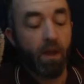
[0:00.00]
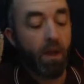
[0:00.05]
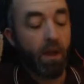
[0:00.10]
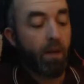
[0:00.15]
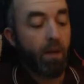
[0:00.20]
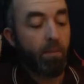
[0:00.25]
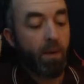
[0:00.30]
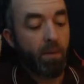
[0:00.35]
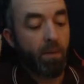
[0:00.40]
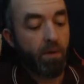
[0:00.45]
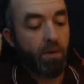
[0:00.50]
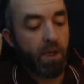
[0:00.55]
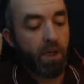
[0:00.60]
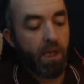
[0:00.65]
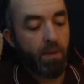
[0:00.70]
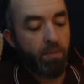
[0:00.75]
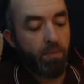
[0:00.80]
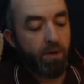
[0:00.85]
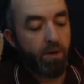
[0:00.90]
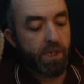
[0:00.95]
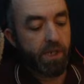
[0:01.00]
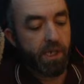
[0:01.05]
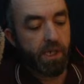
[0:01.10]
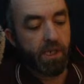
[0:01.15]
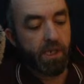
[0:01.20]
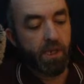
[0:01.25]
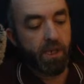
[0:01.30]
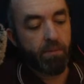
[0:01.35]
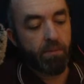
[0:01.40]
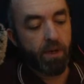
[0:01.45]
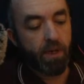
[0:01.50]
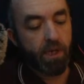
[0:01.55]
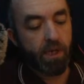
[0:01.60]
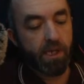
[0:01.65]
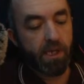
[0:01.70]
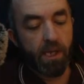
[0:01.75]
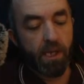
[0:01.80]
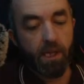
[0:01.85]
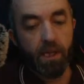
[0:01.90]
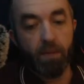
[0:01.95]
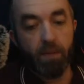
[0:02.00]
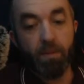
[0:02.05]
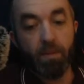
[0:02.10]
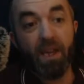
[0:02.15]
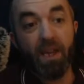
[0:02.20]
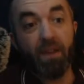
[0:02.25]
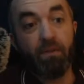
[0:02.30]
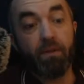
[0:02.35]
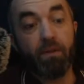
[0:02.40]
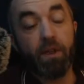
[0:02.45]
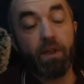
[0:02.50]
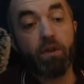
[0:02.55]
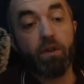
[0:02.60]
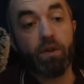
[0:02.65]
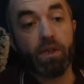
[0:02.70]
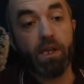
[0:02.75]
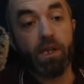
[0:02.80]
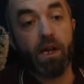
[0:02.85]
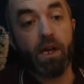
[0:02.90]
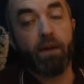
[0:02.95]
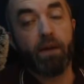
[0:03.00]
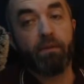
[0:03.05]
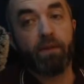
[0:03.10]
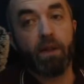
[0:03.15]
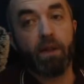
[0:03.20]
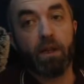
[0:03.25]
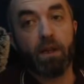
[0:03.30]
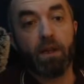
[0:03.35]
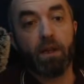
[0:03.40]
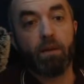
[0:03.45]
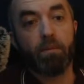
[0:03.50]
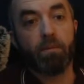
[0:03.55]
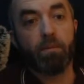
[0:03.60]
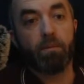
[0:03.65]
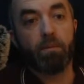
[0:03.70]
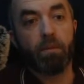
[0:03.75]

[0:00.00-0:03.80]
But I'm going to keep persisting, because I like making videos. I feel like I'm